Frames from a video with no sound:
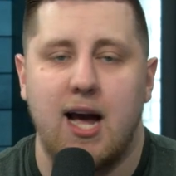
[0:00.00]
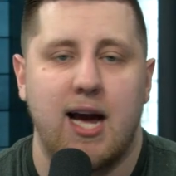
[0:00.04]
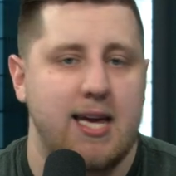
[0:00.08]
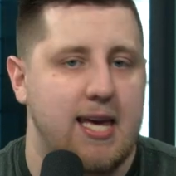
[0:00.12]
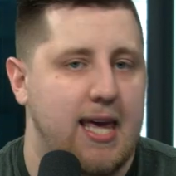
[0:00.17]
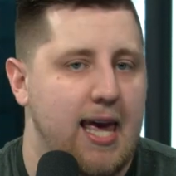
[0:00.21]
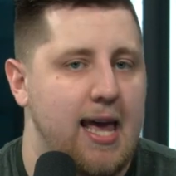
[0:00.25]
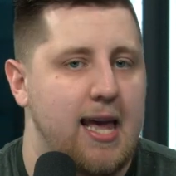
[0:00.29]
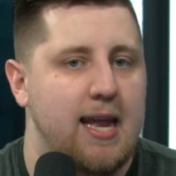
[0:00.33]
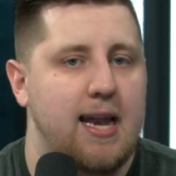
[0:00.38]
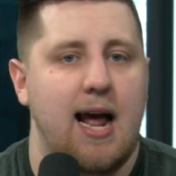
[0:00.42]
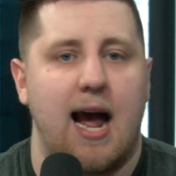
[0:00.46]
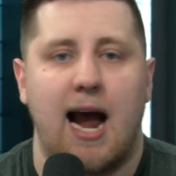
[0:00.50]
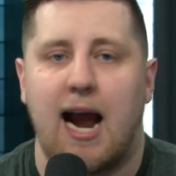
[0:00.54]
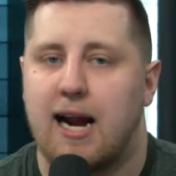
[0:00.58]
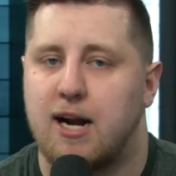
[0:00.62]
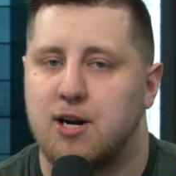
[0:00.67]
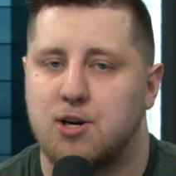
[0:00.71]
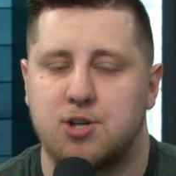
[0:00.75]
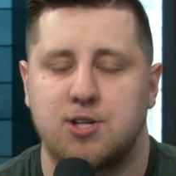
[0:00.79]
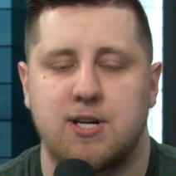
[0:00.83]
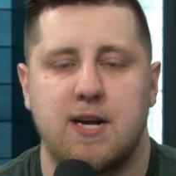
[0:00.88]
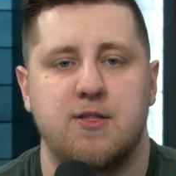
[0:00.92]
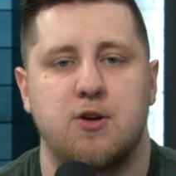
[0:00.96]
Again, I
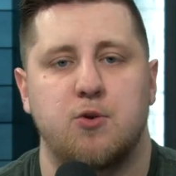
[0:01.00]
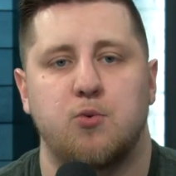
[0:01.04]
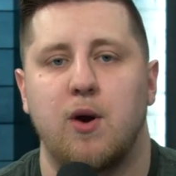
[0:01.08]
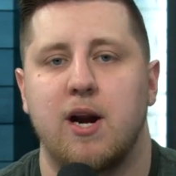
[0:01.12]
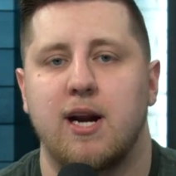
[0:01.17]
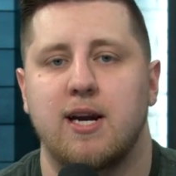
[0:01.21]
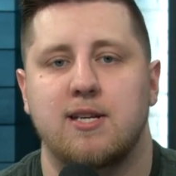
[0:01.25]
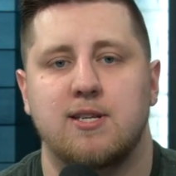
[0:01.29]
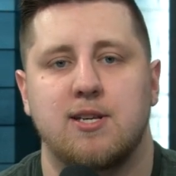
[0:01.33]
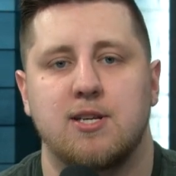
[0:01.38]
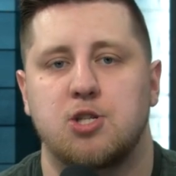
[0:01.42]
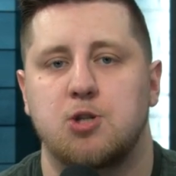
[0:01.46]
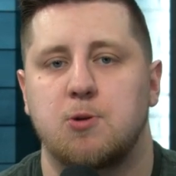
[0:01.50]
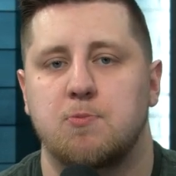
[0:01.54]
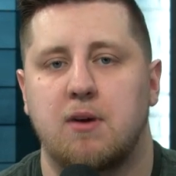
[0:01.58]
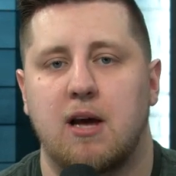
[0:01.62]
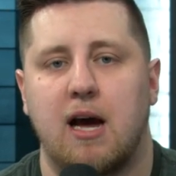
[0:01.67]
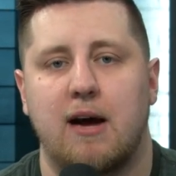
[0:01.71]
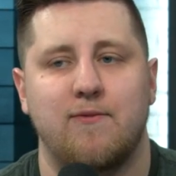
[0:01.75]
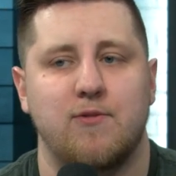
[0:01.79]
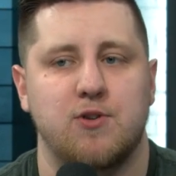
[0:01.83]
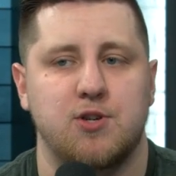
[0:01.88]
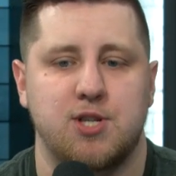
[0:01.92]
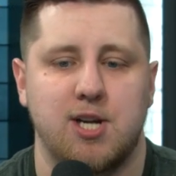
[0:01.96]
understand the rank system
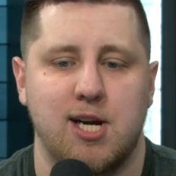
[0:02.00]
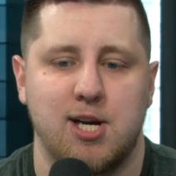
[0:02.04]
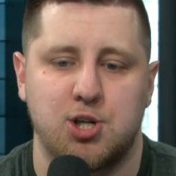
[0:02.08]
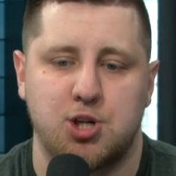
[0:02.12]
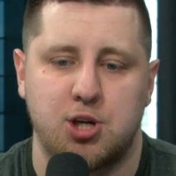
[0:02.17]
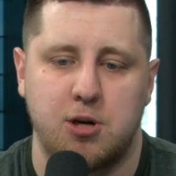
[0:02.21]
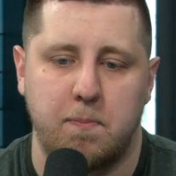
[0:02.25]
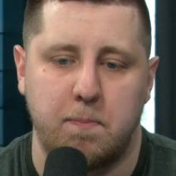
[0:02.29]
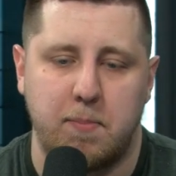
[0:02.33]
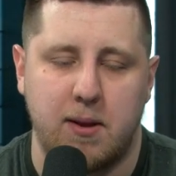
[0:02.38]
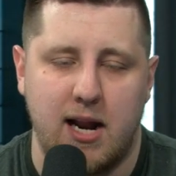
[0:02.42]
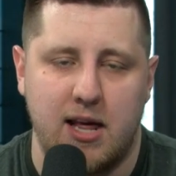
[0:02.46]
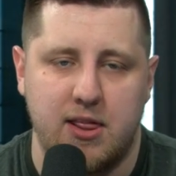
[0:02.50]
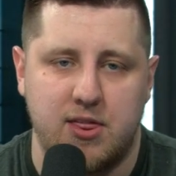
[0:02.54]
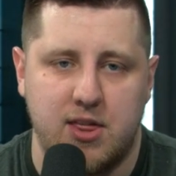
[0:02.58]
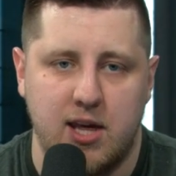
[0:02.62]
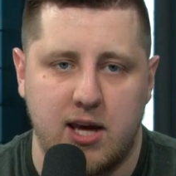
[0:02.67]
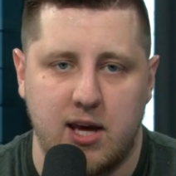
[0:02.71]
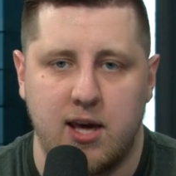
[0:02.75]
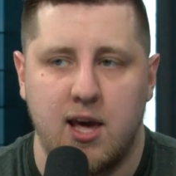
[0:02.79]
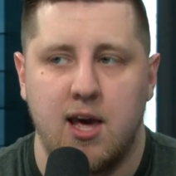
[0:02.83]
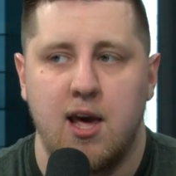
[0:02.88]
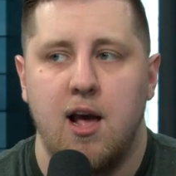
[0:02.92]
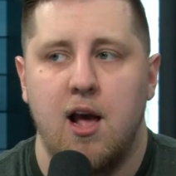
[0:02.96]
conversation, but I
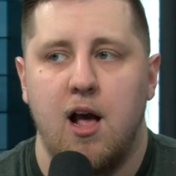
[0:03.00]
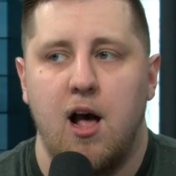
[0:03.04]
think